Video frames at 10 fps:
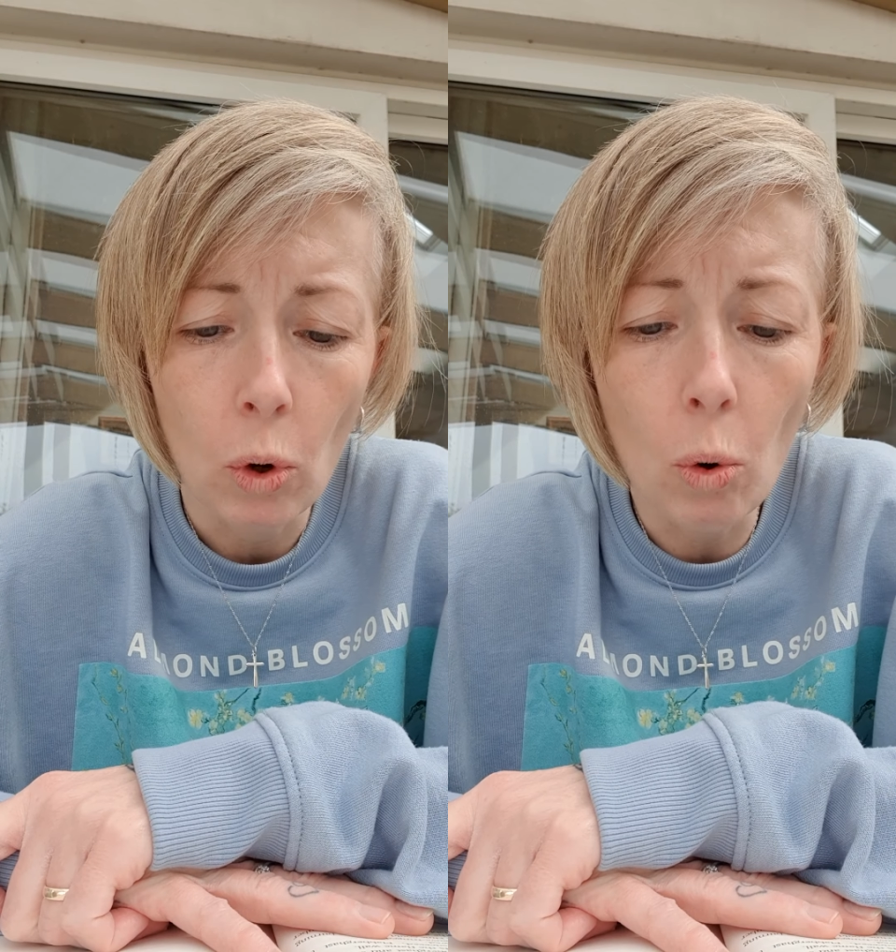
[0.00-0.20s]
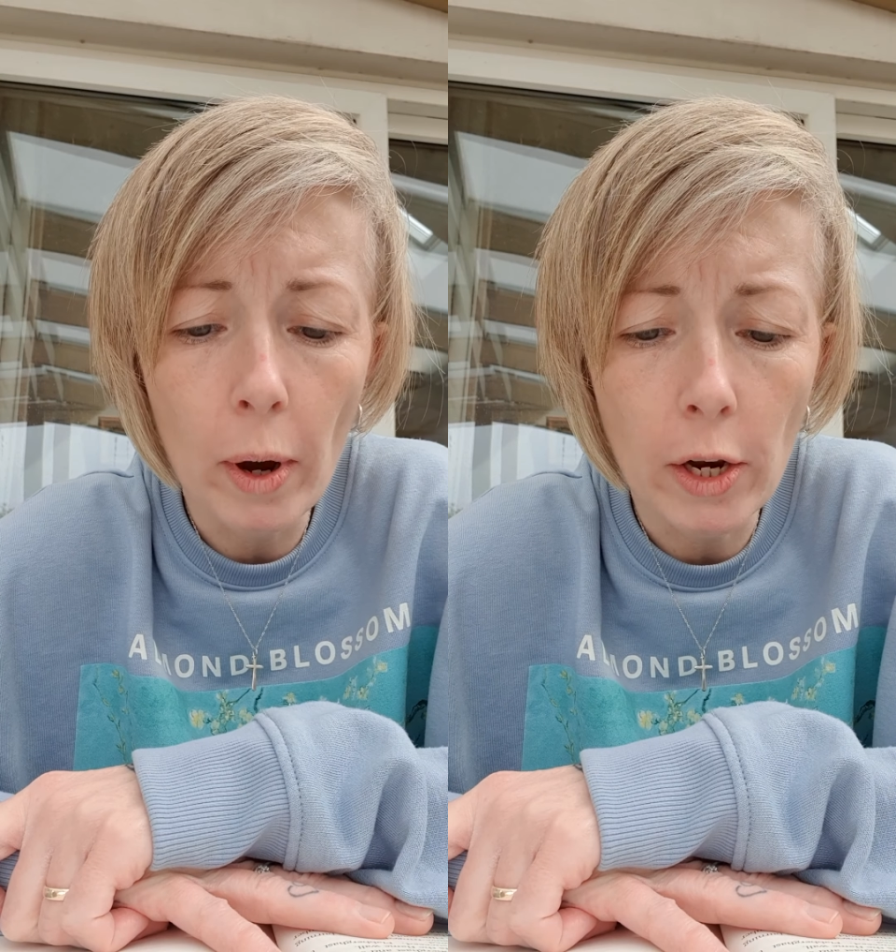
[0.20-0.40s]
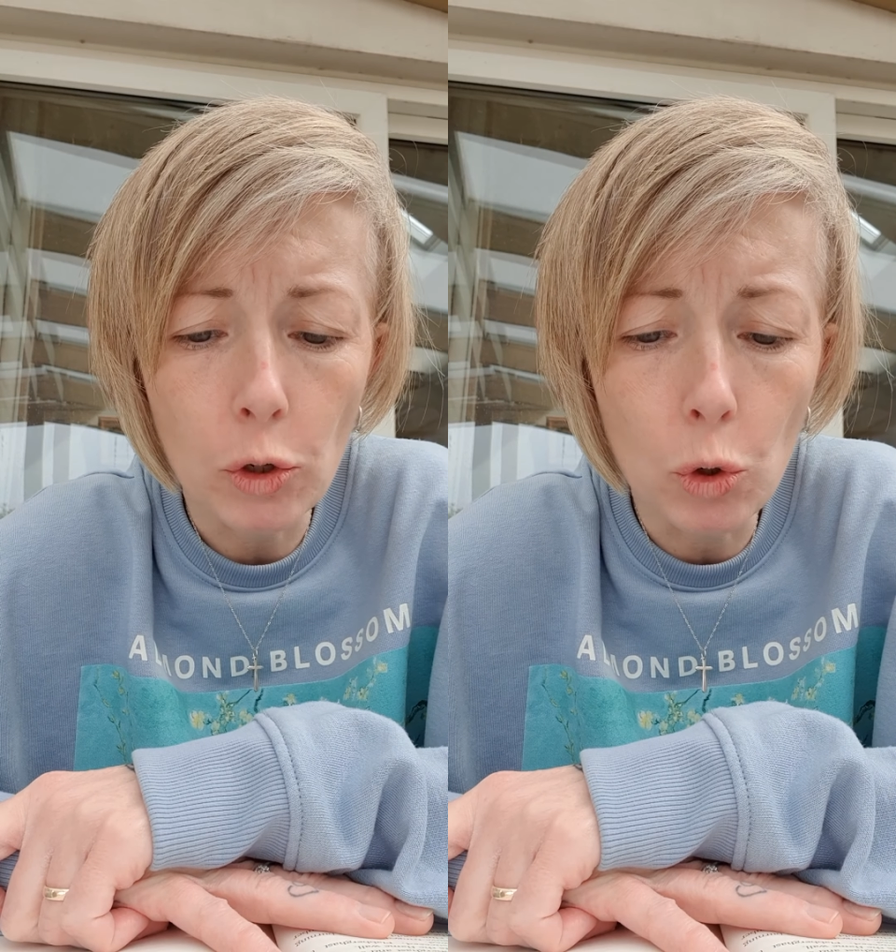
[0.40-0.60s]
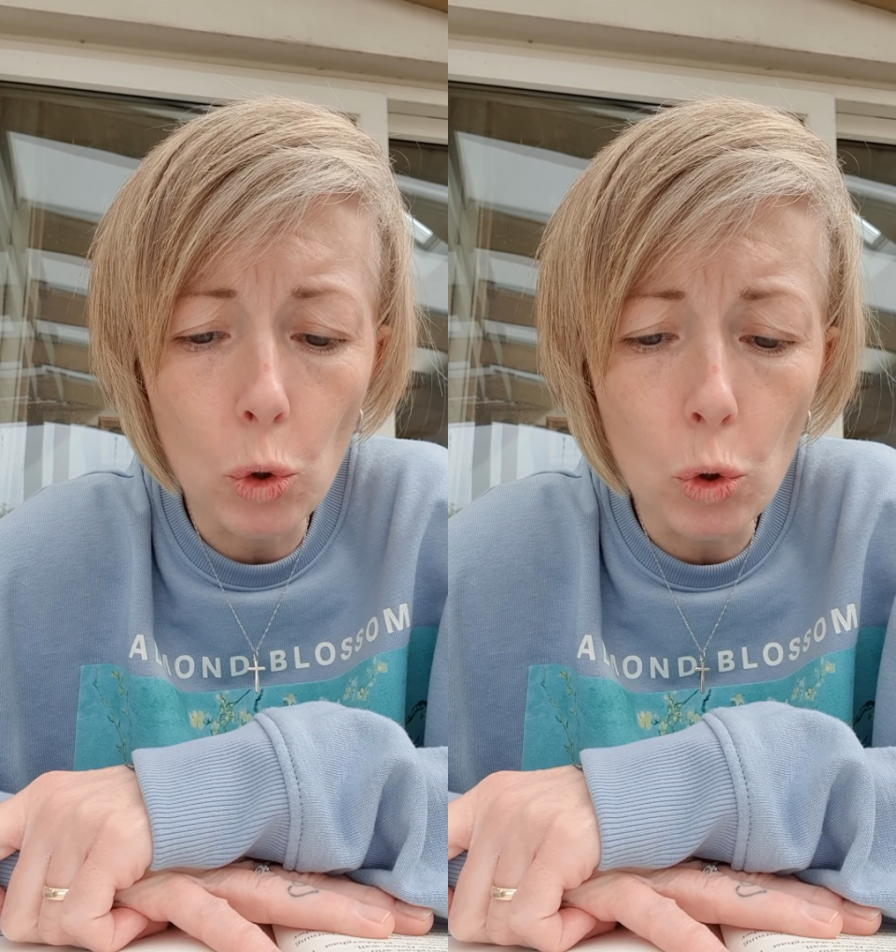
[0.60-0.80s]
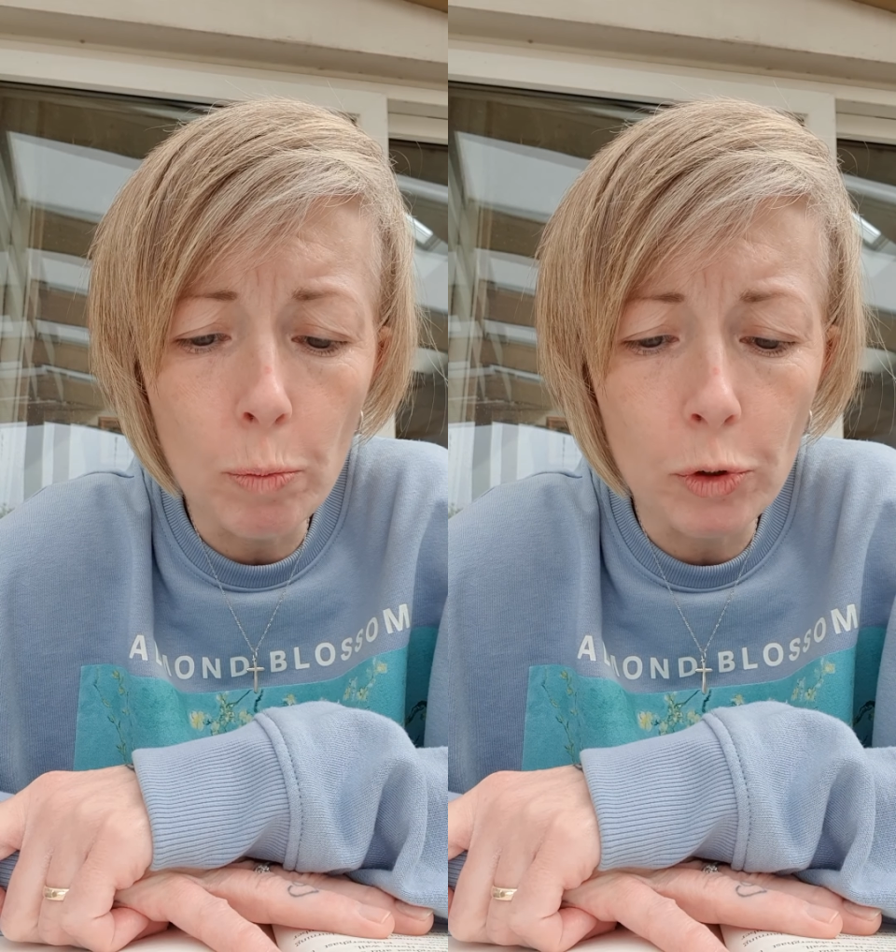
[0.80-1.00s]
or we're
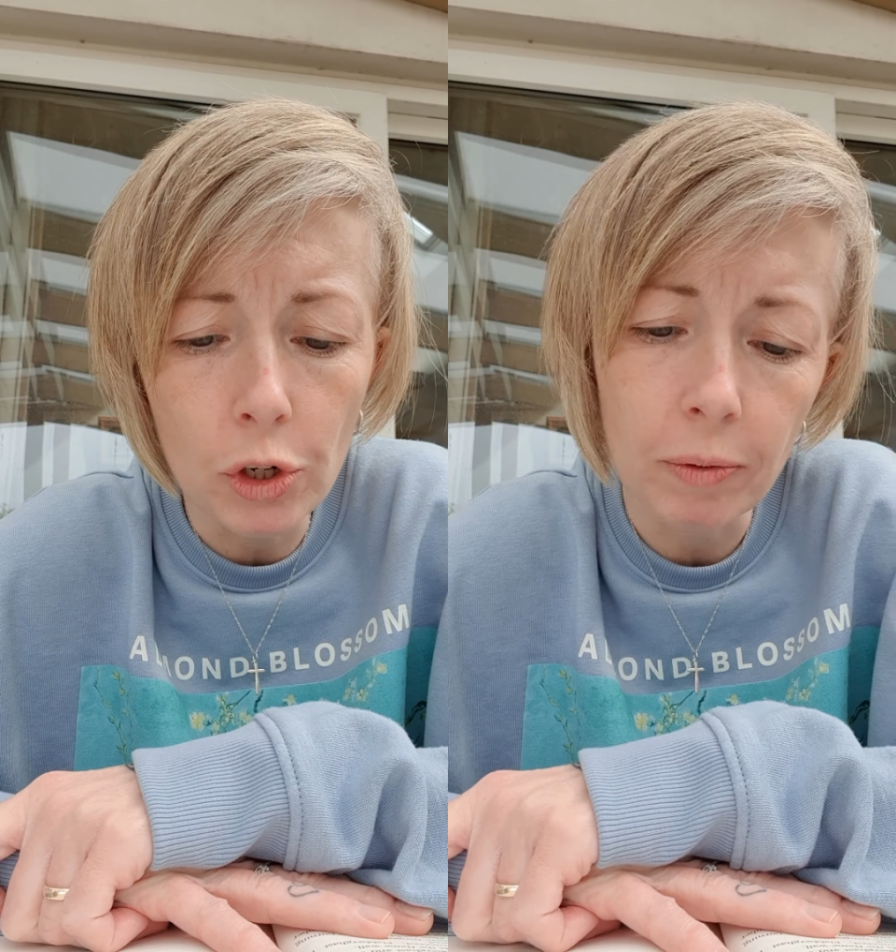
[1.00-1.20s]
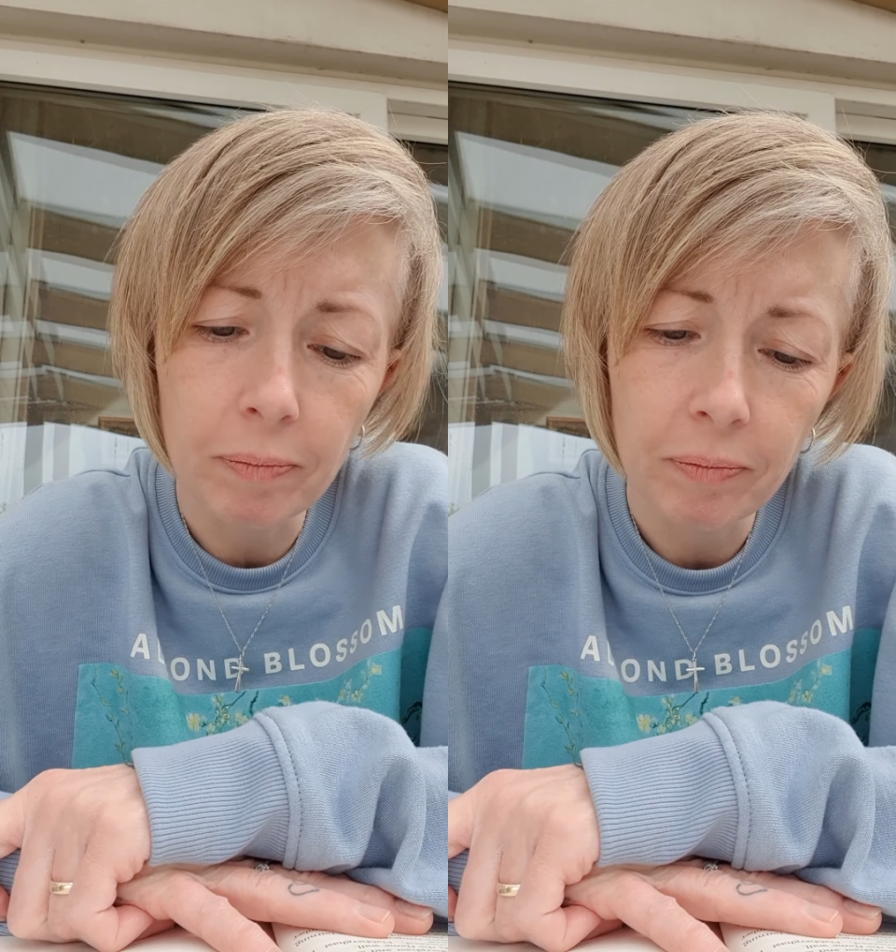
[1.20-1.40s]
doomed.